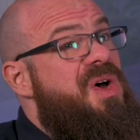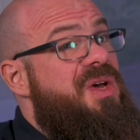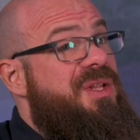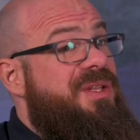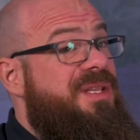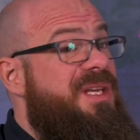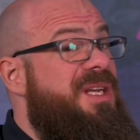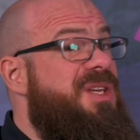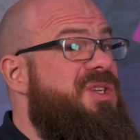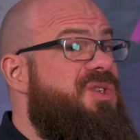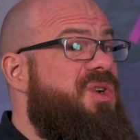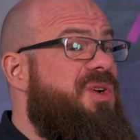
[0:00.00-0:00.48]

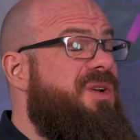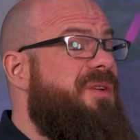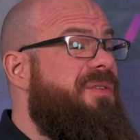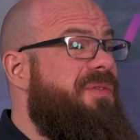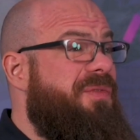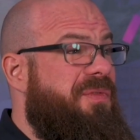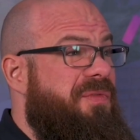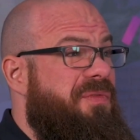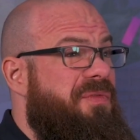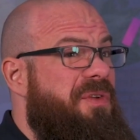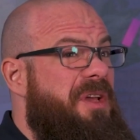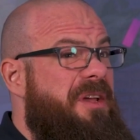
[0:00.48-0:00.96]
these are the
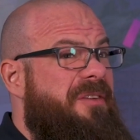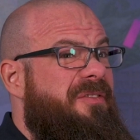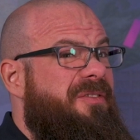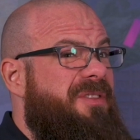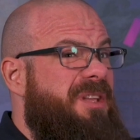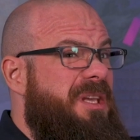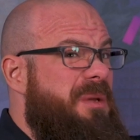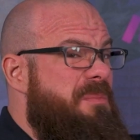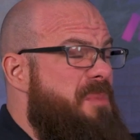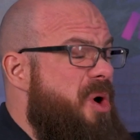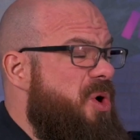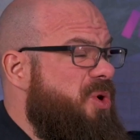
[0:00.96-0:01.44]

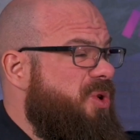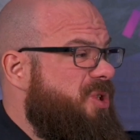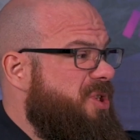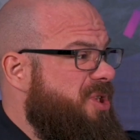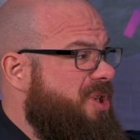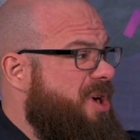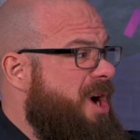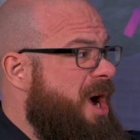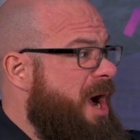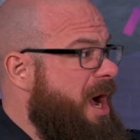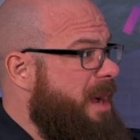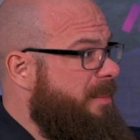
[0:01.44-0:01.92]
50 most
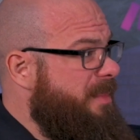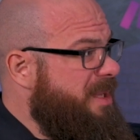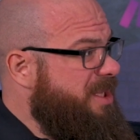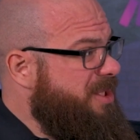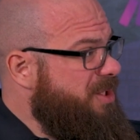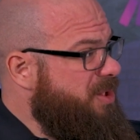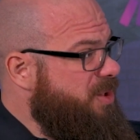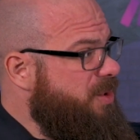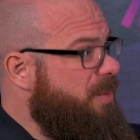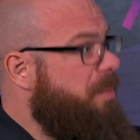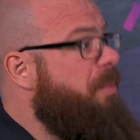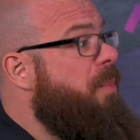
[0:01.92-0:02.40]
common
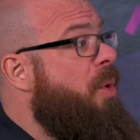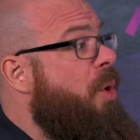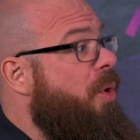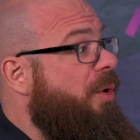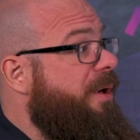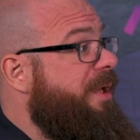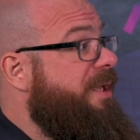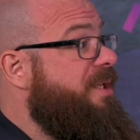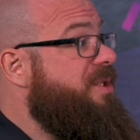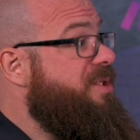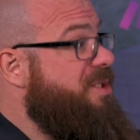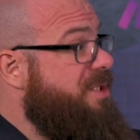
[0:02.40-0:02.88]

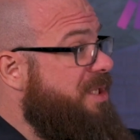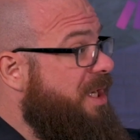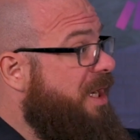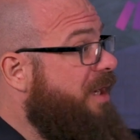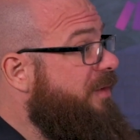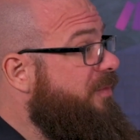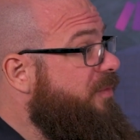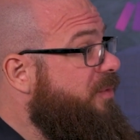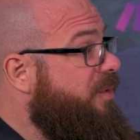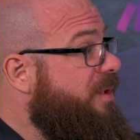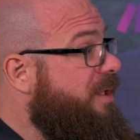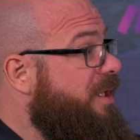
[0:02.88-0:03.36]
supporting
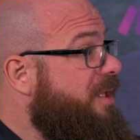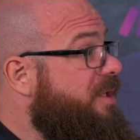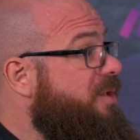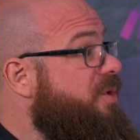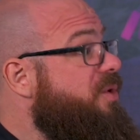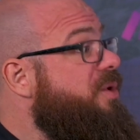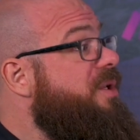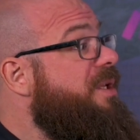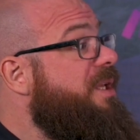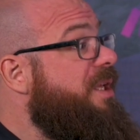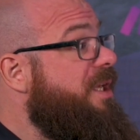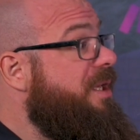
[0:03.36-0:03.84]
software that
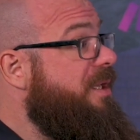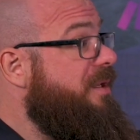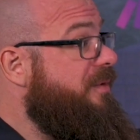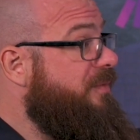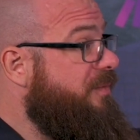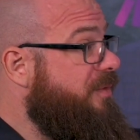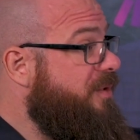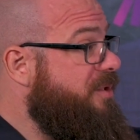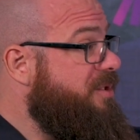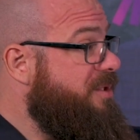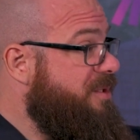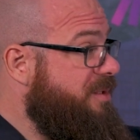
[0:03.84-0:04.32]
you need
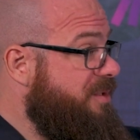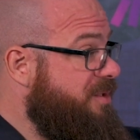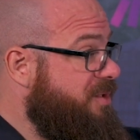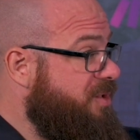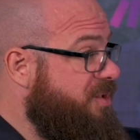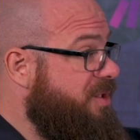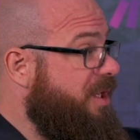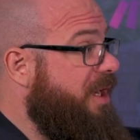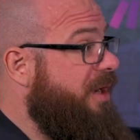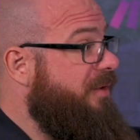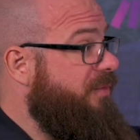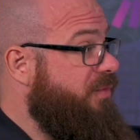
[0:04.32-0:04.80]
for
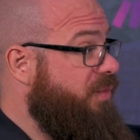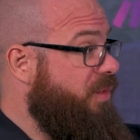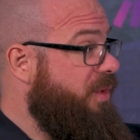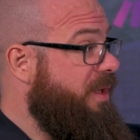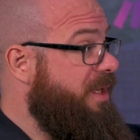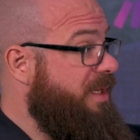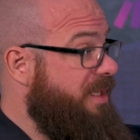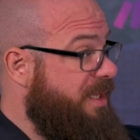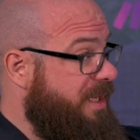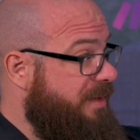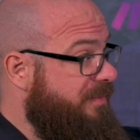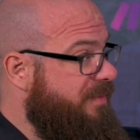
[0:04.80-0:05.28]
software
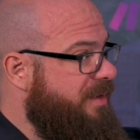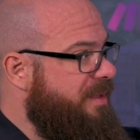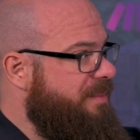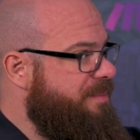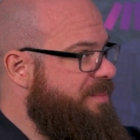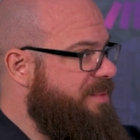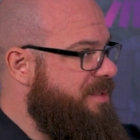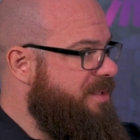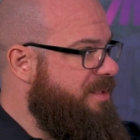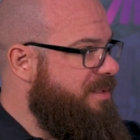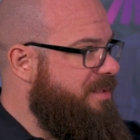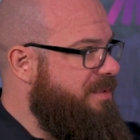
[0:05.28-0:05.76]
and
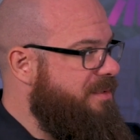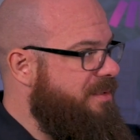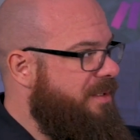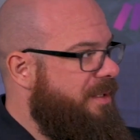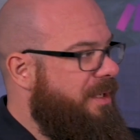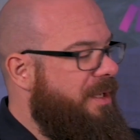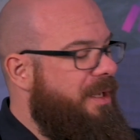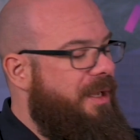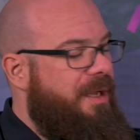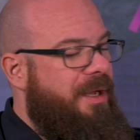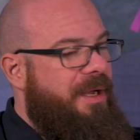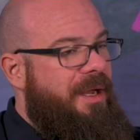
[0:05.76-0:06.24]
DevOps.
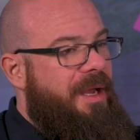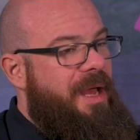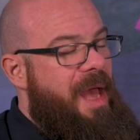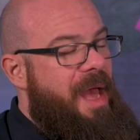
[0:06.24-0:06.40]
Yeah.